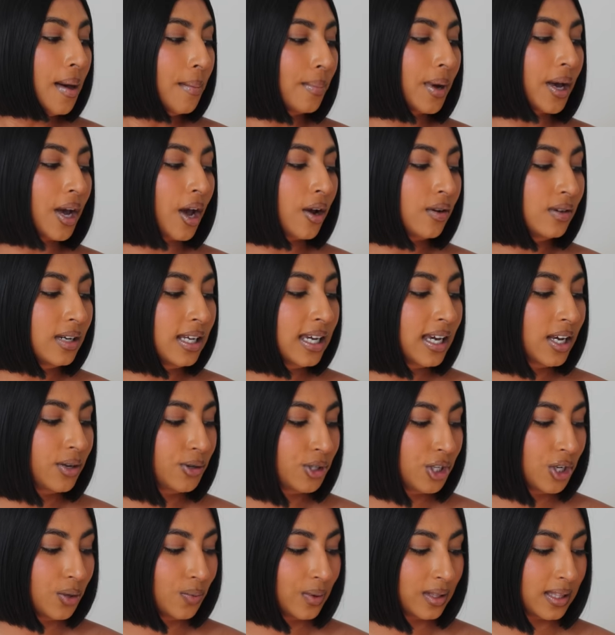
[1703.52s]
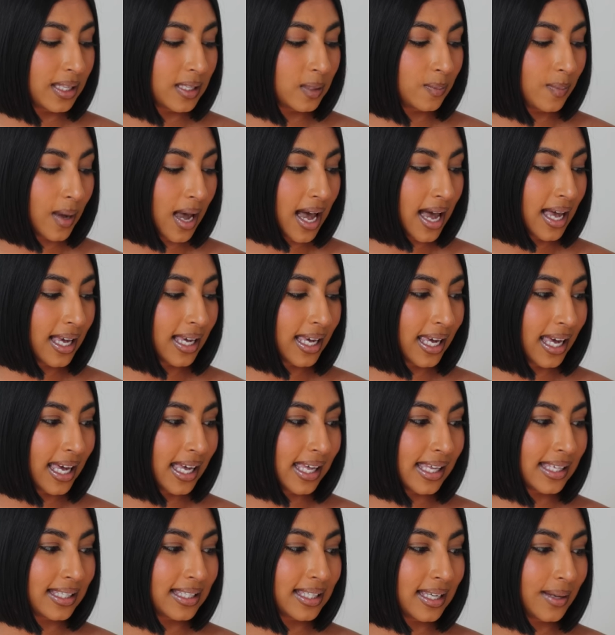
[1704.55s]
my only issue with this bag
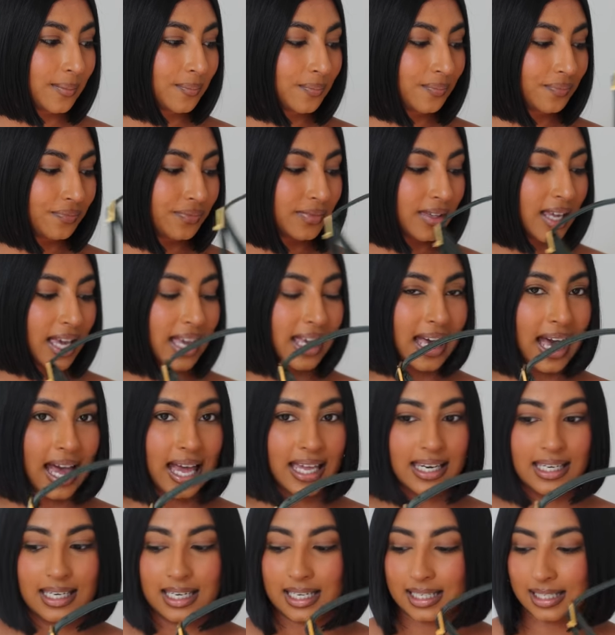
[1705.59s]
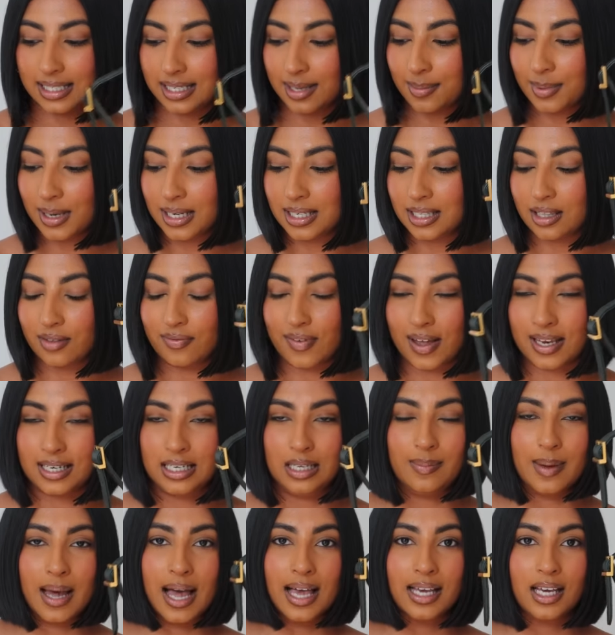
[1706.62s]
is again similar to the
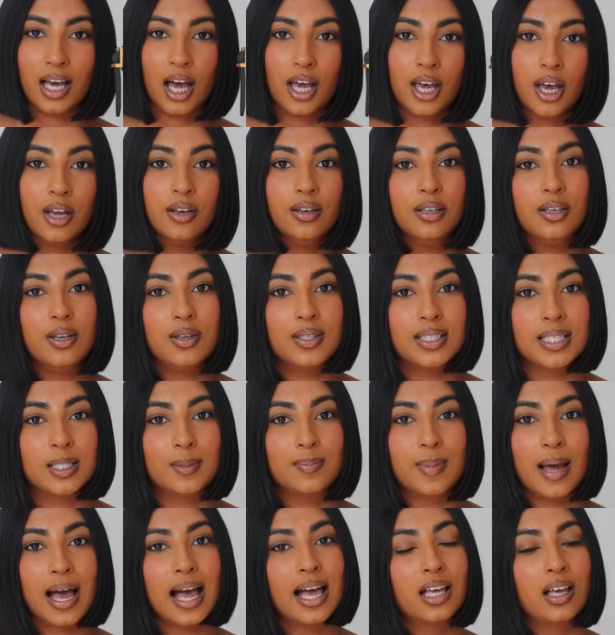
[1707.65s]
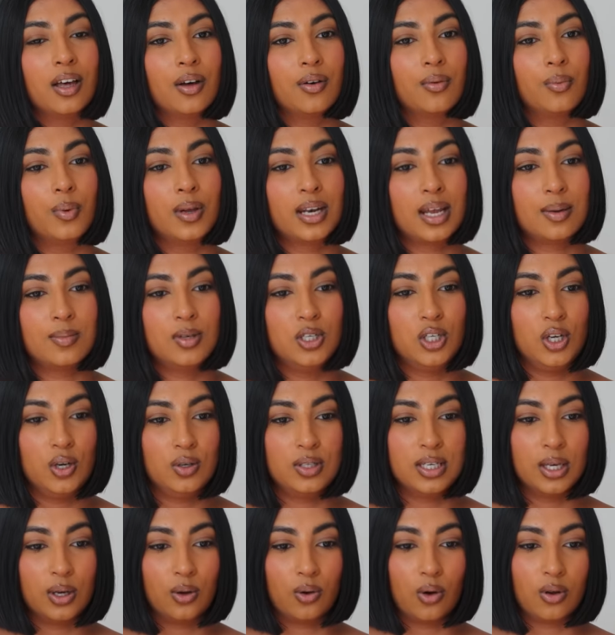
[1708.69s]
Fendi bag I only use this bag when I'm
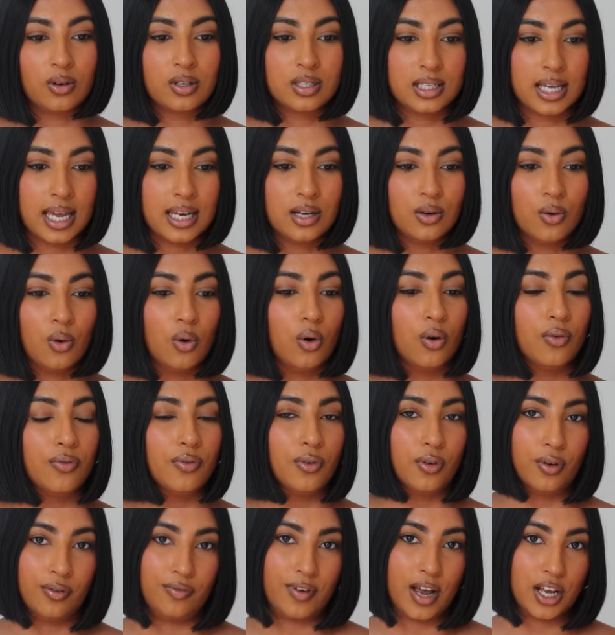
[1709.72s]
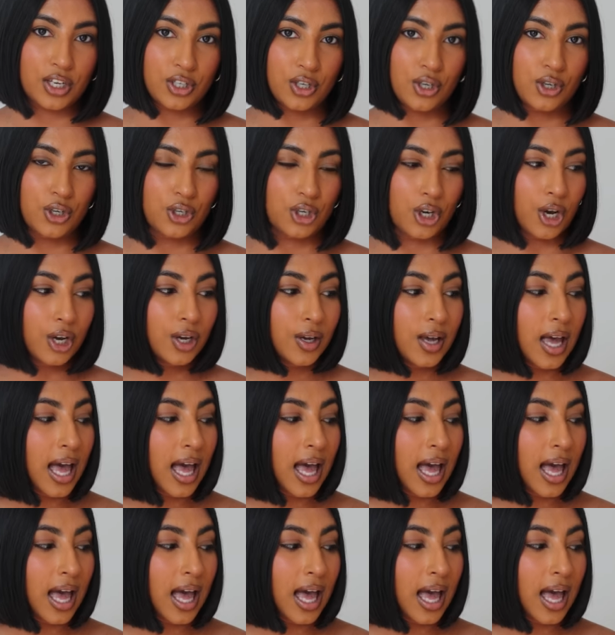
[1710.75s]
shooting content or for a fashion show